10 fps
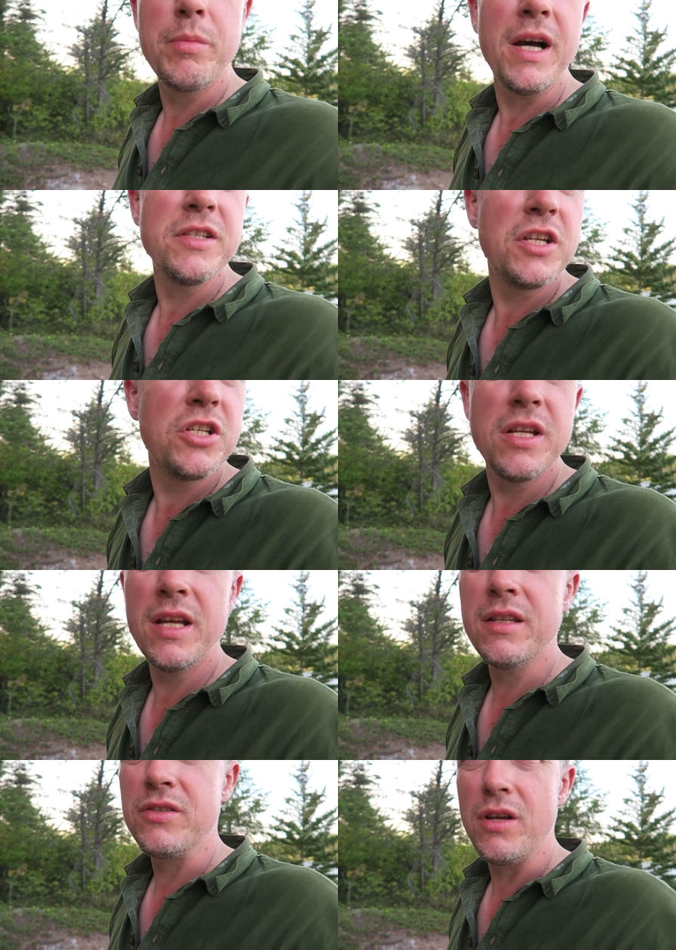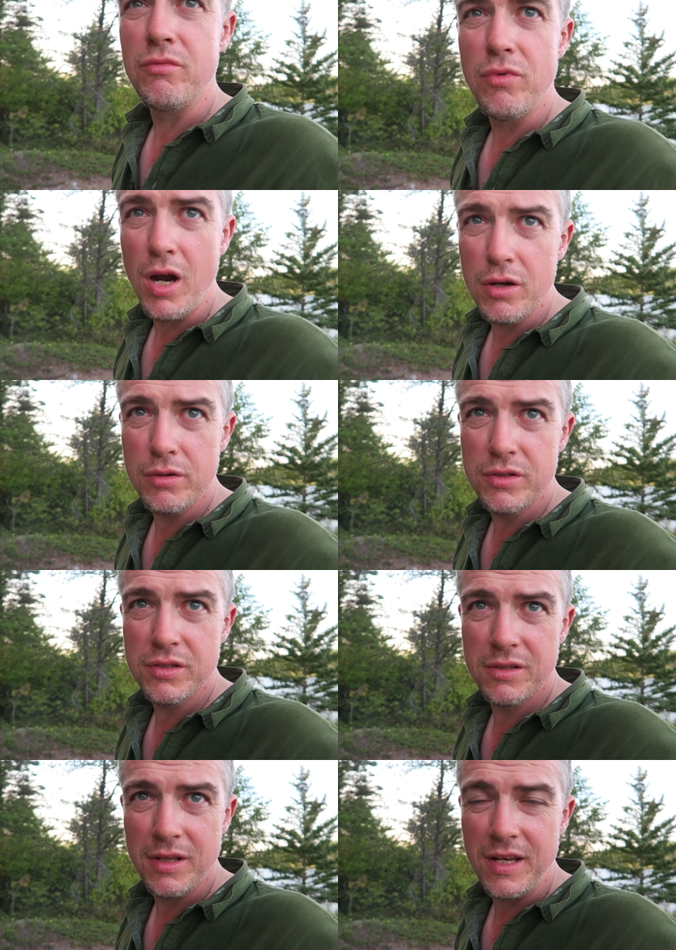partitioning, there's no
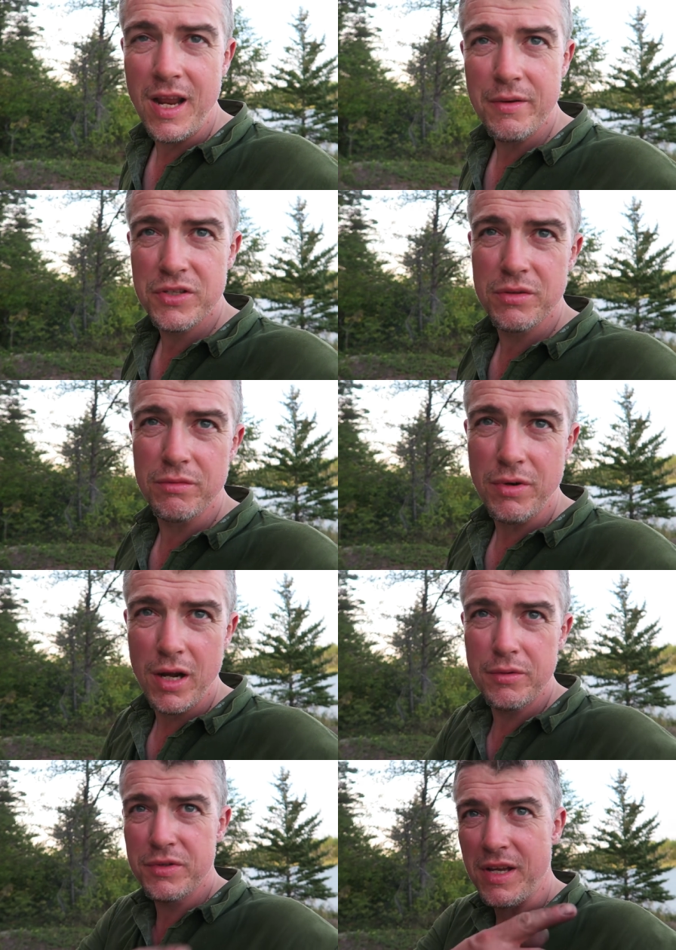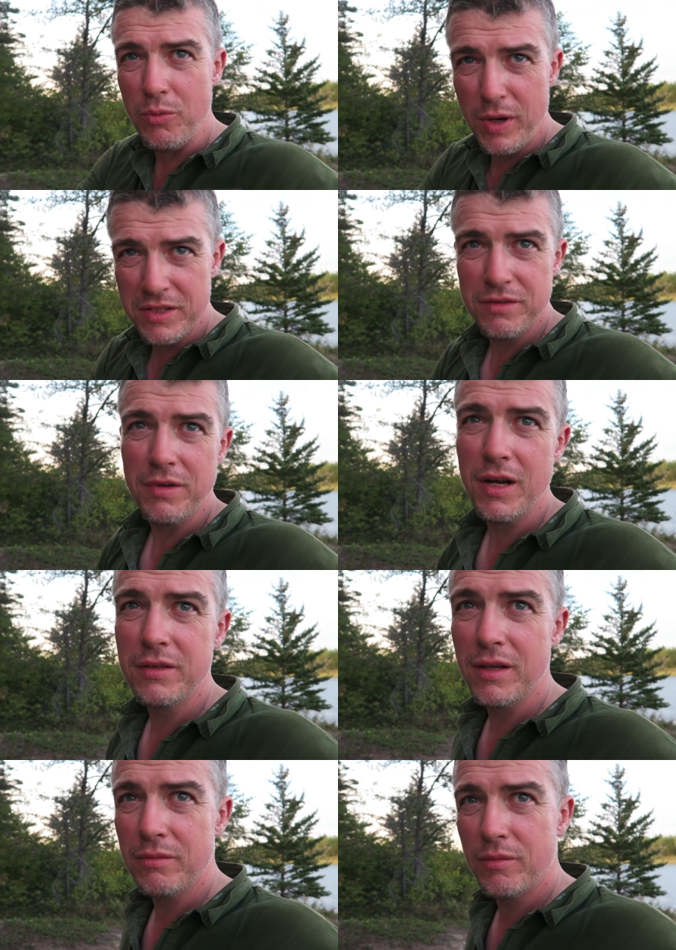roads. The nearest to a road was that winter
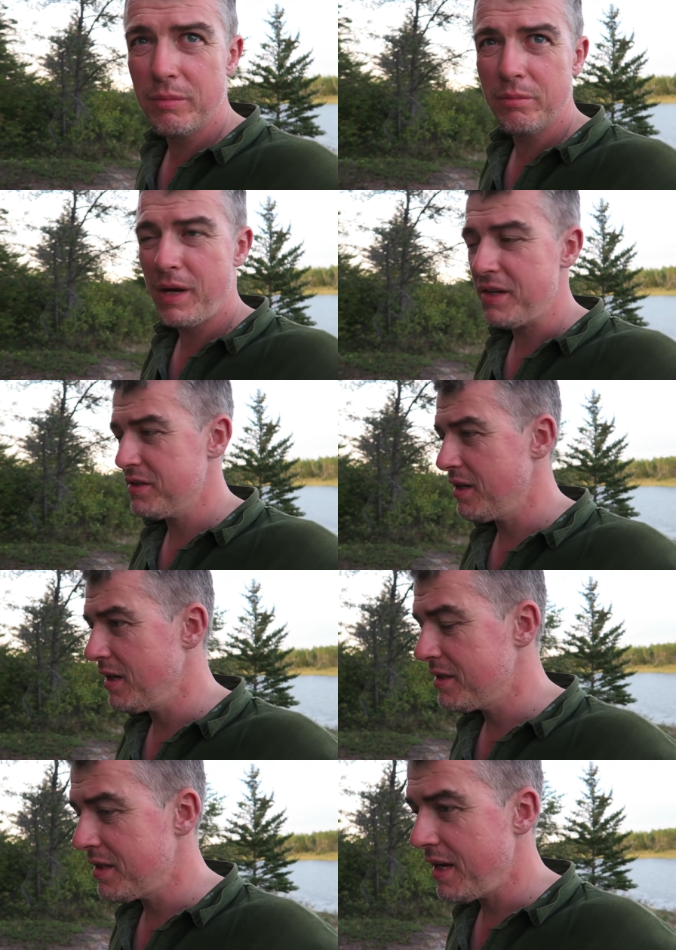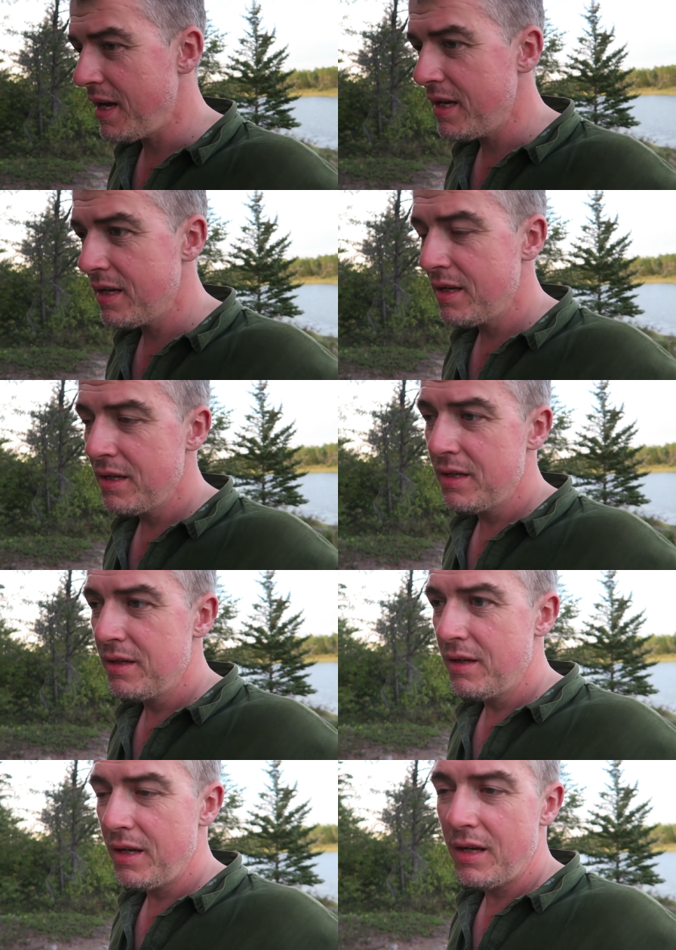road that we passed earlier today,
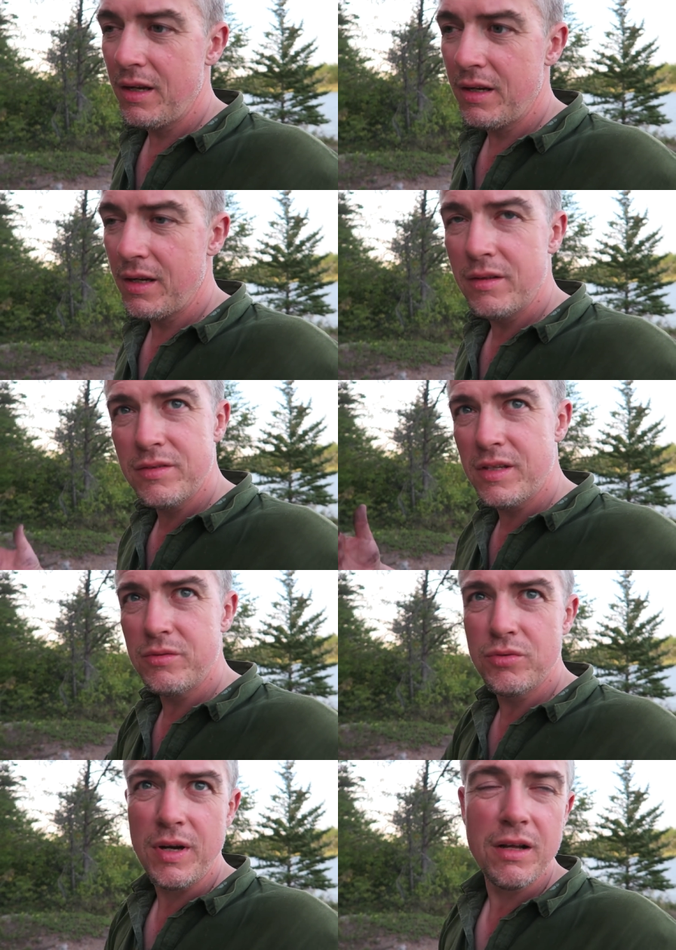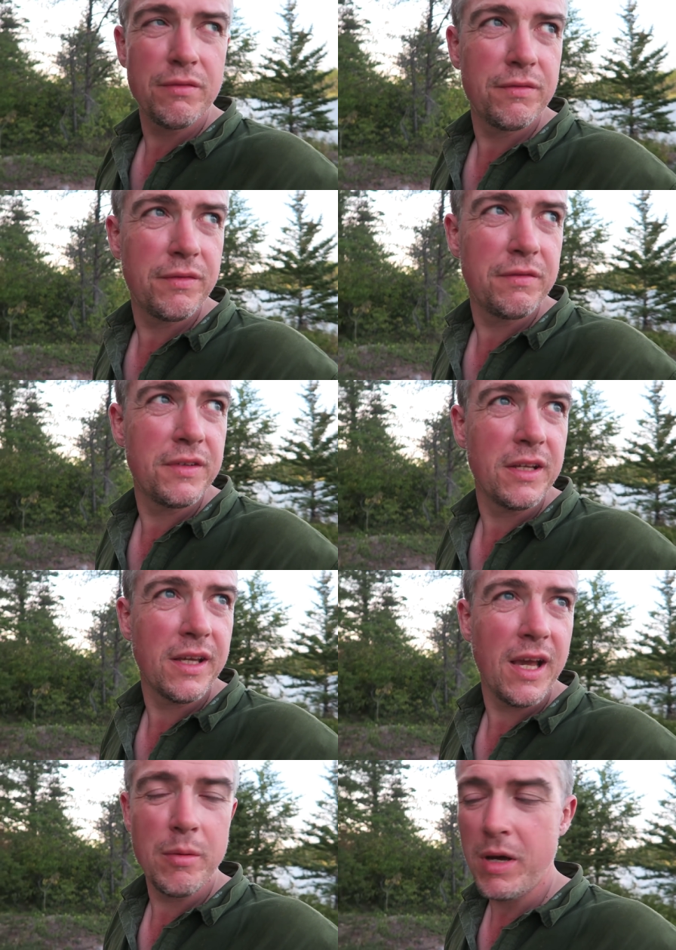and a
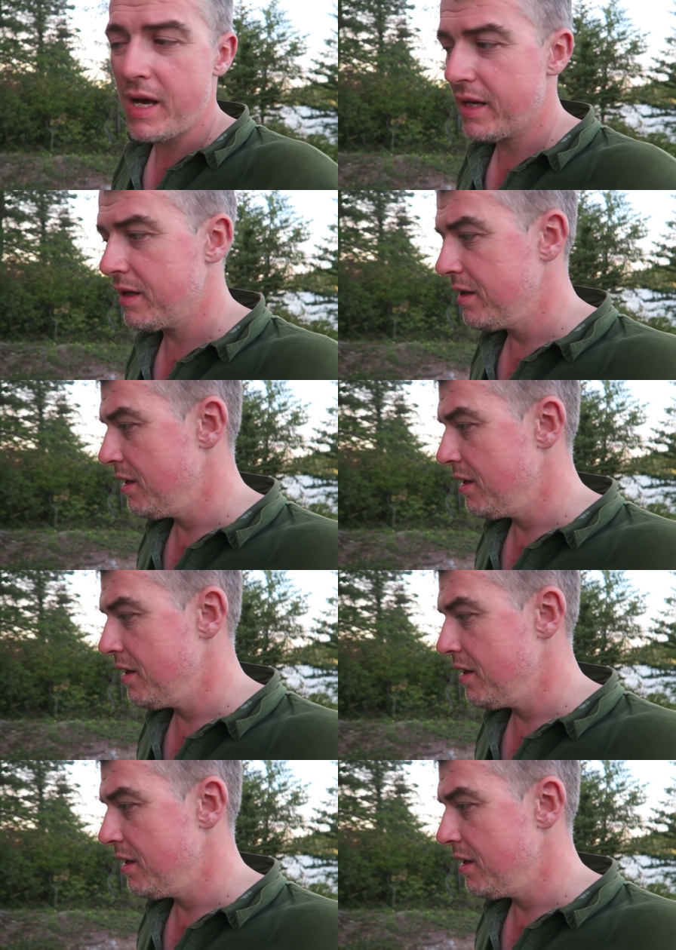12-15k back.